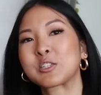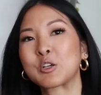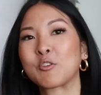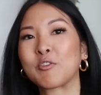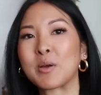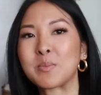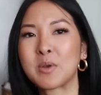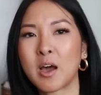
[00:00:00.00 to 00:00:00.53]
so if
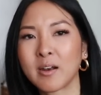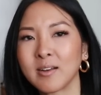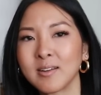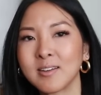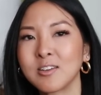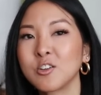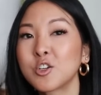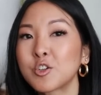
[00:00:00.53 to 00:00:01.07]
I'm not in
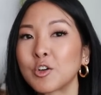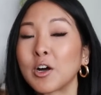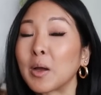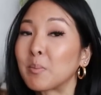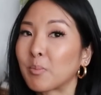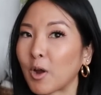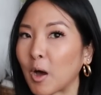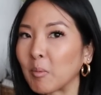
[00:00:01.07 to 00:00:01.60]
a neutral,
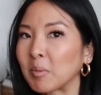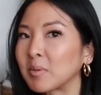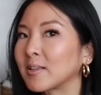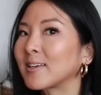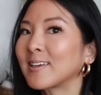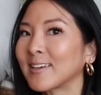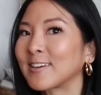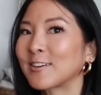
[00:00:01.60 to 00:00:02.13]
I'm probably
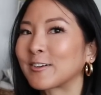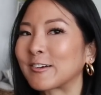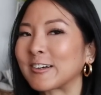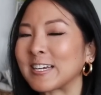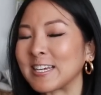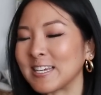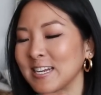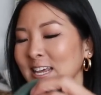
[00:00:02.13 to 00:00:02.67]
in a
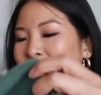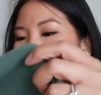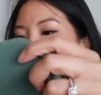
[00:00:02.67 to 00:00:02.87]
green.